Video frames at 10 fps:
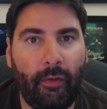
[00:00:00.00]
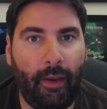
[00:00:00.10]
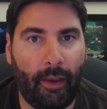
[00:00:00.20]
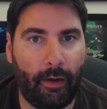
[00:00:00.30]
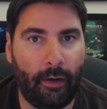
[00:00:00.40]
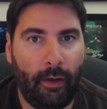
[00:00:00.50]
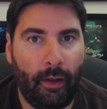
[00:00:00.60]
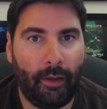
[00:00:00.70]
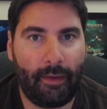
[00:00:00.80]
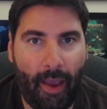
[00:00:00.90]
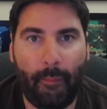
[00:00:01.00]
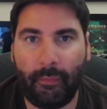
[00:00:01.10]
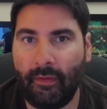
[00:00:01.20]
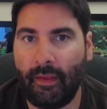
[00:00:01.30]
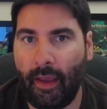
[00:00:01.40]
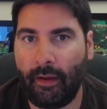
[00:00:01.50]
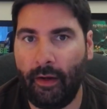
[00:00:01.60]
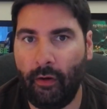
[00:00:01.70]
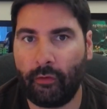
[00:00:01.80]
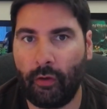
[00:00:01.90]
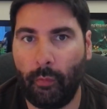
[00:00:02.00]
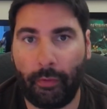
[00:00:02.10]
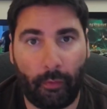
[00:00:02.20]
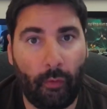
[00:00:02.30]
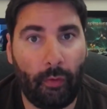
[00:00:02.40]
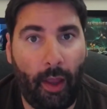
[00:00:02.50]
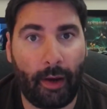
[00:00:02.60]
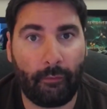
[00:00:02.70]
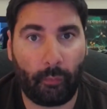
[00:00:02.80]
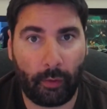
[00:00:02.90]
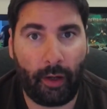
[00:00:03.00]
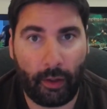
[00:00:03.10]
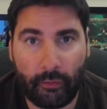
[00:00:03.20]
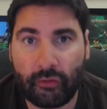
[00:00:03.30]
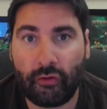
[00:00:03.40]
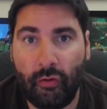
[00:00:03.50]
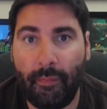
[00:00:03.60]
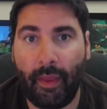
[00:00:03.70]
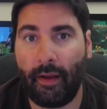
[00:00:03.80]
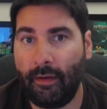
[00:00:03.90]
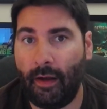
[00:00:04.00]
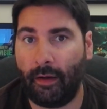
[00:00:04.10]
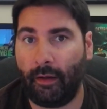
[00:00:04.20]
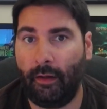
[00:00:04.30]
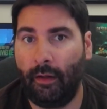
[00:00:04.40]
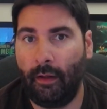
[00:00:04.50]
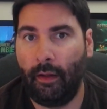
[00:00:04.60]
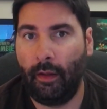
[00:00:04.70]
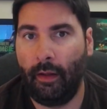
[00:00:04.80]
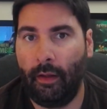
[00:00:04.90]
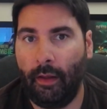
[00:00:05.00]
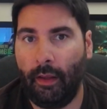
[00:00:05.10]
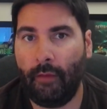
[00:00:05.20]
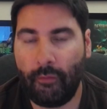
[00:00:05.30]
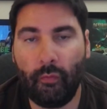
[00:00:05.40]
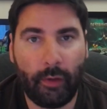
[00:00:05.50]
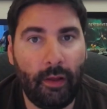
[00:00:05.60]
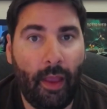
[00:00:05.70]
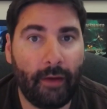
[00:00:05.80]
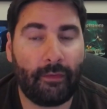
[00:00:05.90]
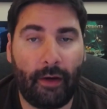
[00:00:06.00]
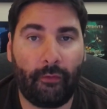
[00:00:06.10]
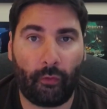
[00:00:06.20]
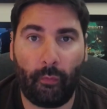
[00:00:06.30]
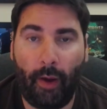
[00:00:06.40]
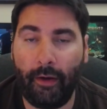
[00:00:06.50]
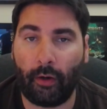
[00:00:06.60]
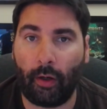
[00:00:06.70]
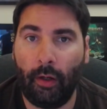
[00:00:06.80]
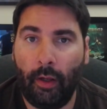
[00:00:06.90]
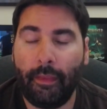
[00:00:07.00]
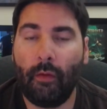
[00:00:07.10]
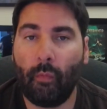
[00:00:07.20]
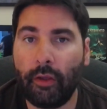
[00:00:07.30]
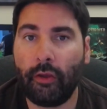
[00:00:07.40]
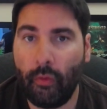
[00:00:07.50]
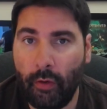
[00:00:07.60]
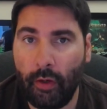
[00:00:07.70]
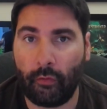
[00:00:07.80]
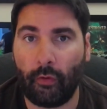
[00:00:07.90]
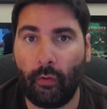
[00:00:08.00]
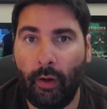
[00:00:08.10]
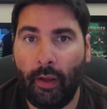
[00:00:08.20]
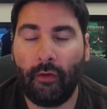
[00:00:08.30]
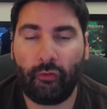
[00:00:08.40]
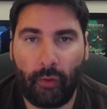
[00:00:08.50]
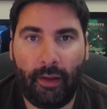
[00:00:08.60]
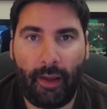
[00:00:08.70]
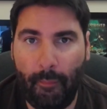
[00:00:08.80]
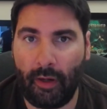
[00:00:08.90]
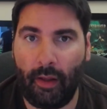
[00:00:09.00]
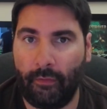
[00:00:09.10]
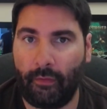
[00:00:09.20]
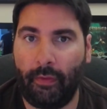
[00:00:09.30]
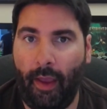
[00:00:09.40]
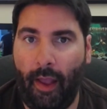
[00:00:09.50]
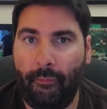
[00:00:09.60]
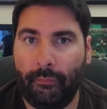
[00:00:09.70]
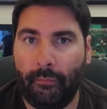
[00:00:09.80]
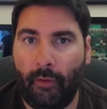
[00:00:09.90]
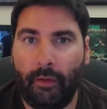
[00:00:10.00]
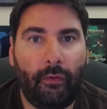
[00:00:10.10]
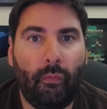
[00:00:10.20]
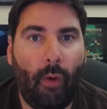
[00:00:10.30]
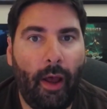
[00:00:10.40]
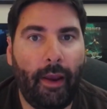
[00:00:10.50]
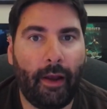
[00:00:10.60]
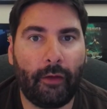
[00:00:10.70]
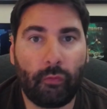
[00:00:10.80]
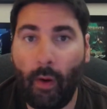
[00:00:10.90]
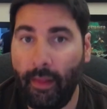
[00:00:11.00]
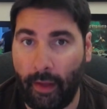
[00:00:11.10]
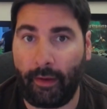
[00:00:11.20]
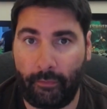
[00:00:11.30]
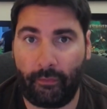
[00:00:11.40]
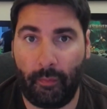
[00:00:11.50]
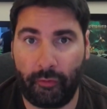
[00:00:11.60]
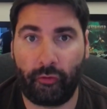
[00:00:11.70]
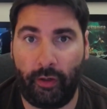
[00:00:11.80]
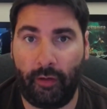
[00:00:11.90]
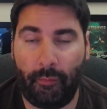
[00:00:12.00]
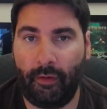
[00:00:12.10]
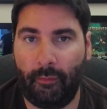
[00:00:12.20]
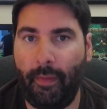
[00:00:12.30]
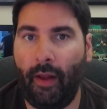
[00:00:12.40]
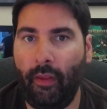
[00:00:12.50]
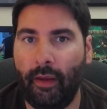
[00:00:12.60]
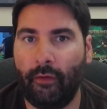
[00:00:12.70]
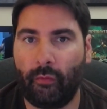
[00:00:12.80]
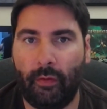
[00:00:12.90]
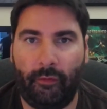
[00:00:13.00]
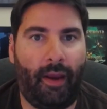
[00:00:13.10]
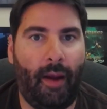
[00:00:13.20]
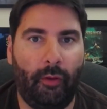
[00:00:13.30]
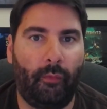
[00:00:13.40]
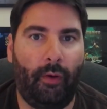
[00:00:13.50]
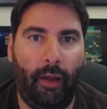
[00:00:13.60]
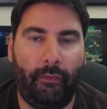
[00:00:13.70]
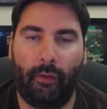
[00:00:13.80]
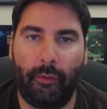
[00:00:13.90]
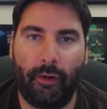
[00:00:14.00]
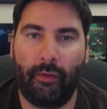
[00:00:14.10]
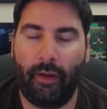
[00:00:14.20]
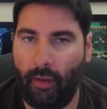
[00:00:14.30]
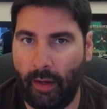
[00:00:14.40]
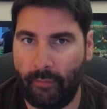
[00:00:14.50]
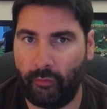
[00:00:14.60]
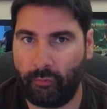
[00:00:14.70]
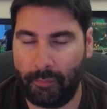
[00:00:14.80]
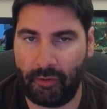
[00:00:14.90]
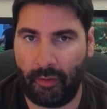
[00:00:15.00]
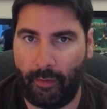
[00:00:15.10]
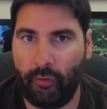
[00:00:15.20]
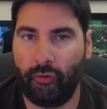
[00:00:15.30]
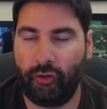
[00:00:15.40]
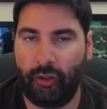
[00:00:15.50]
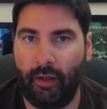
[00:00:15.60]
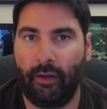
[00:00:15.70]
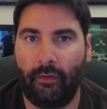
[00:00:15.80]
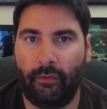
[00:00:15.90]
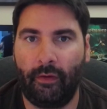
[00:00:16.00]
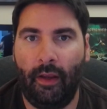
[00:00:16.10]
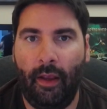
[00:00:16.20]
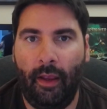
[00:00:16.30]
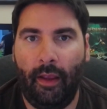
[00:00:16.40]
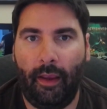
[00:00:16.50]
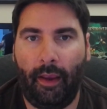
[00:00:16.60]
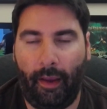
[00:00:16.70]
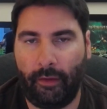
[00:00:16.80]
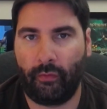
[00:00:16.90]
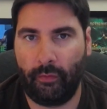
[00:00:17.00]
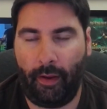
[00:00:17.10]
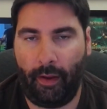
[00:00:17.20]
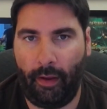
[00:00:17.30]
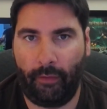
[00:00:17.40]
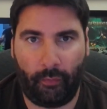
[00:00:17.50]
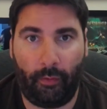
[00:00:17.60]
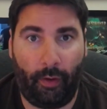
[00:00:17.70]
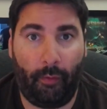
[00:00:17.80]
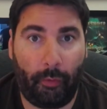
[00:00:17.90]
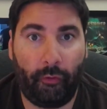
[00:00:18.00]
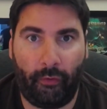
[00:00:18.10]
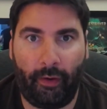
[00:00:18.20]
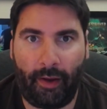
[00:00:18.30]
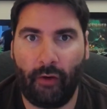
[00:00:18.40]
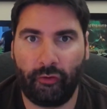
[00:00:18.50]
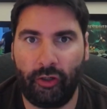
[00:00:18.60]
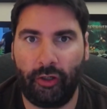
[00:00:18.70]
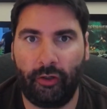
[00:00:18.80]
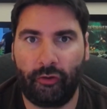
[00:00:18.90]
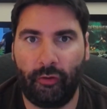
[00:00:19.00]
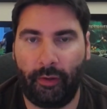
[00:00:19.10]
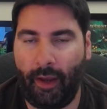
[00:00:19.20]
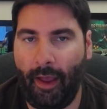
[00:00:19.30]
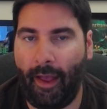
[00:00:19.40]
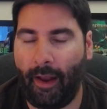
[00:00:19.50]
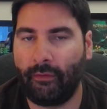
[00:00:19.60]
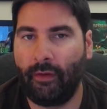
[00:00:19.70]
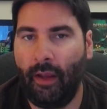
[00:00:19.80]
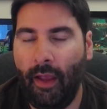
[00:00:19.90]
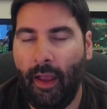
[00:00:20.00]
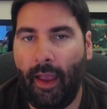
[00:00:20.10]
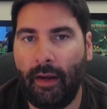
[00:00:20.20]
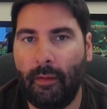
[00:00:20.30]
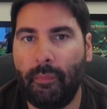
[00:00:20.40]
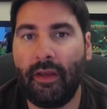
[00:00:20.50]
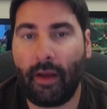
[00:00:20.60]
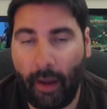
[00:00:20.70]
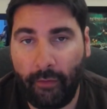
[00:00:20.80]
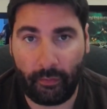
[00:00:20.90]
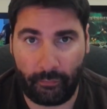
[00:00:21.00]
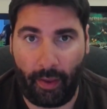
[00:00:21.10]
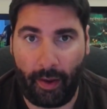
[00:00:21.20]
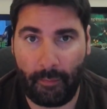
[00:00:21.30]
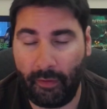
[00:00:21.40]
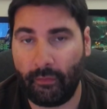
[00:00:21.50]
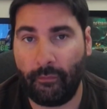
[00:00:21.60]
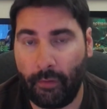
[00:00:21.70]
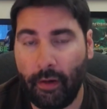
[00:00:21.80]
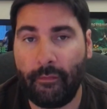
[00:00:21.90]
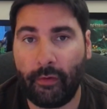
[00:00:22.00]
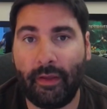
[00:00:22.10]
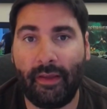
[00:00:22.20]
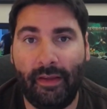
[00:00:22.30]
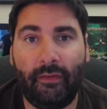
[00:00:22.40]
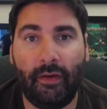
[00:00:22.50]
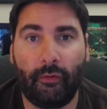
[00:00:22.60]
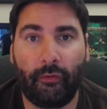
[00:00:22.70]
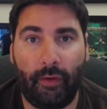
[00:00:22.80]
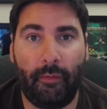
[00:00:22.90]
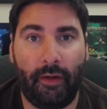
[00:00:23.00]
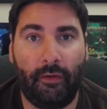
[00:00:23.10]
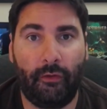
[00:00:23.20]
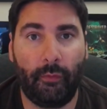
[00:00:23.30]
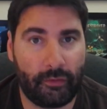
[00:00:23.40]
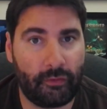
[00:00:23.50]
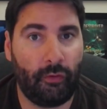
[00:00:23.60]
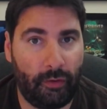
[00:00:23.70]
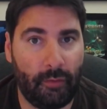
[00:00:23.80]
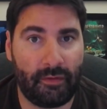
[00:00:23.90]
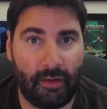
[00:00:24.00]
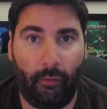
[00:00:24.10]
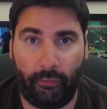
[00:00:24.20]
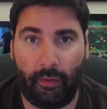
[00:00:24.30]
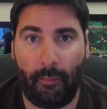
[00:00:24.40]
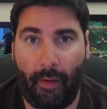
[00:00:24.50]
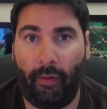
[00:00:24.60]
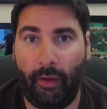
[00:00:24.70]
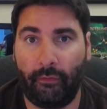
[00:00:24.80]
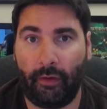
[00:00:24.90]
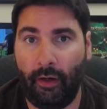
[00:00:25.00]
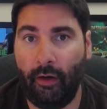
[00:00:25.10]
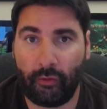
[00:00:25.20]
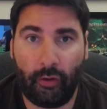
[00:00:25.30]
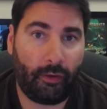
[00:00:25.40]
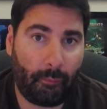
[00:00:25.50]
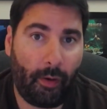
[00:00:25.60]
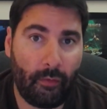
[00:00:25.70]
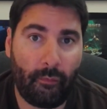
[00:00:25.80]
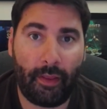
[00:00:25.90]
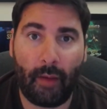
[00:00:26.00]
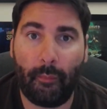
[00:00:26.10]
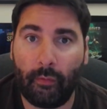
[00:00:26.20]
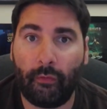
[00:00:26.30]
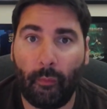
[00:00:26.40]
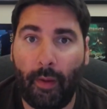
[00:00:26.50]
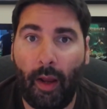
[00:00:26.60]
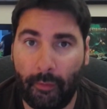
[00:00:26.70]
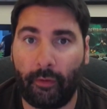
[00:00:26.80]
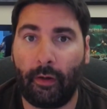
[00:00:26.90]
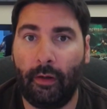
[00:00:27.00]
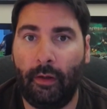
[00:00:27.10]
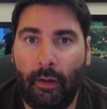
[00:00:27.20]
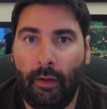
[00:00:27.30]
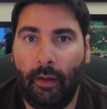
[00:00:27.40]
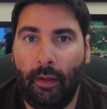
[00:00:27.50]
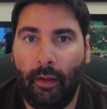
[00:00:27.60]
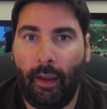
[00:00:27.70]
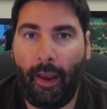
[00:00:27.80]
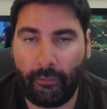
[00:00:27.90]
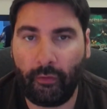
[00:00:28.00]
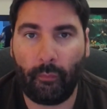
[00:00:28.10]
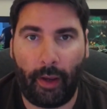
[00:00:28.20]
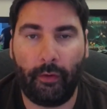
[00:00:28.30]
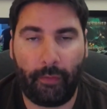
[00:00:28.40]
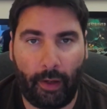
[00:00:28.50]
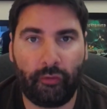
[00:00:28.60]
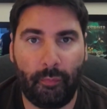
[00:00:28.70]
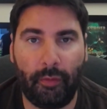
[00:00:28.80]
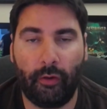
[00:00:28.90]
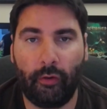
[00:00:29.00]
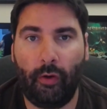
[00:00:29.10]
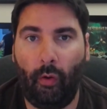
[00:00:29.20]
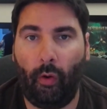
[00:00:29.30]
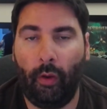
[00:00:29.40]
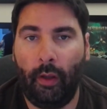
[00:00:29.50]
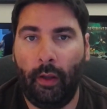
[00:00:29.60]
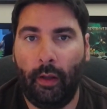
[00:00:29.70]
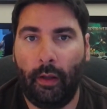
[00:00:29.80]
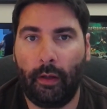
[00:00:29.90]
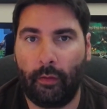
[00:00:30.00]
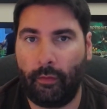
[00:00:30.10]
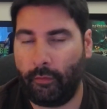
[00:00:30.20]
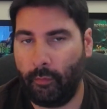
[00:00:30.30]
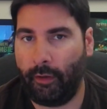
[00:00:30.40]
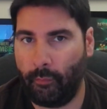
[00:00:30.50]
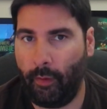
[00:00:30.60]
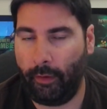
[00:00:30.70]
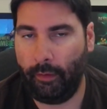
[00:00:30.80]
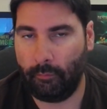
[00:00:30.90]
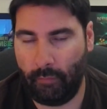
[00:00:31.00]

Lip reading: in gaps in that character with our own lives. We're going to assume that identity. If you realize that as a writer, then what you can do is try to capitalize on that. This is why Twilight gets so much grief, because Bella is sort of a tabula rasa. We don't get a lot of description about who she is and sort of as a person, like how she really acts. And because of that, it makes it very, very easy for somebody to insert themselves into Bella as a character, and it's part of why that book was so popular. As a writer, that should be your goal. Not to write Twilight,